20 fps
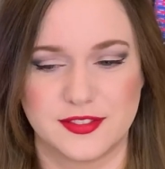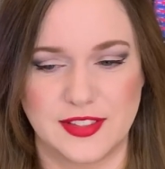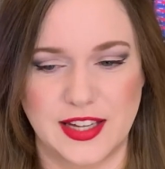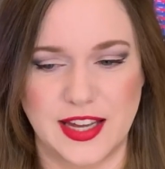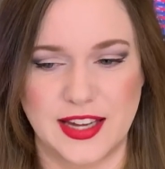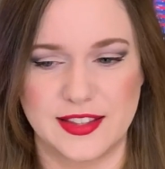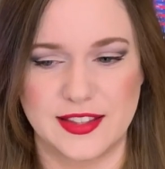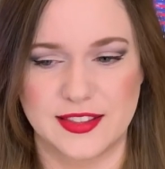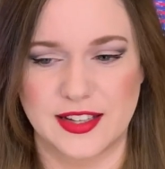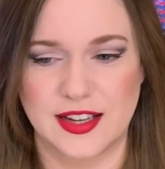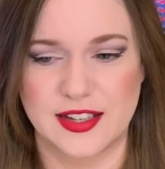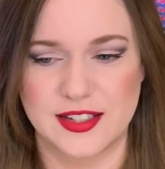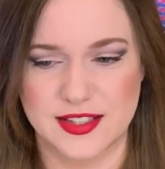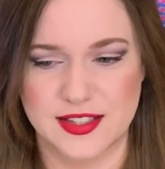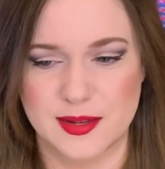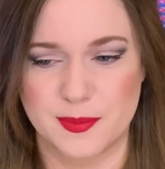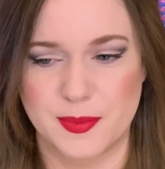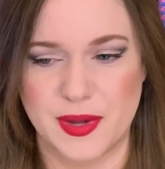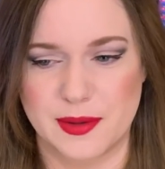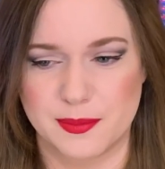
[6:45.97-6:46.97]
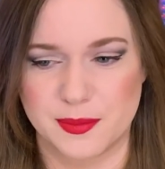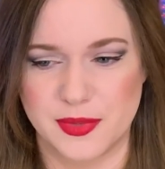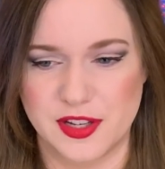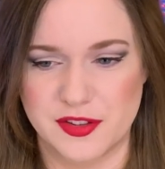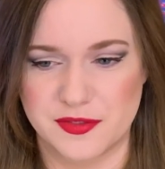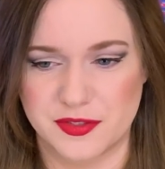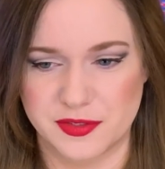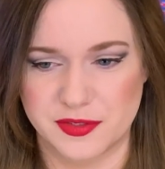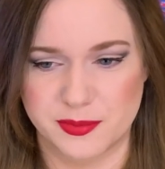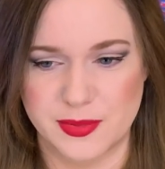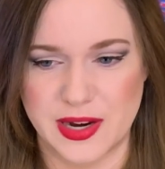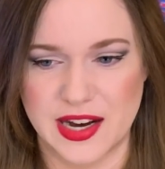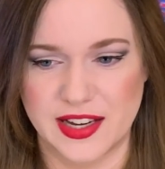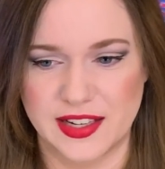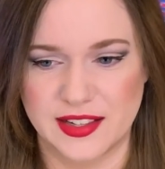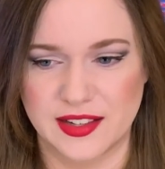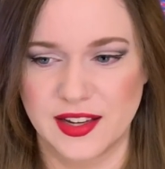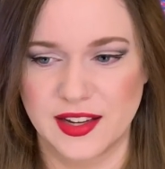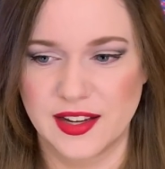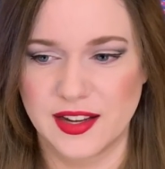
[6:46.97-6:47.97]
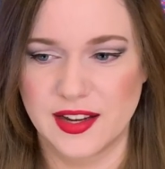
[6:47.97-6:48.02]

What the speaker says: hate that. It's a pet peeve of mine.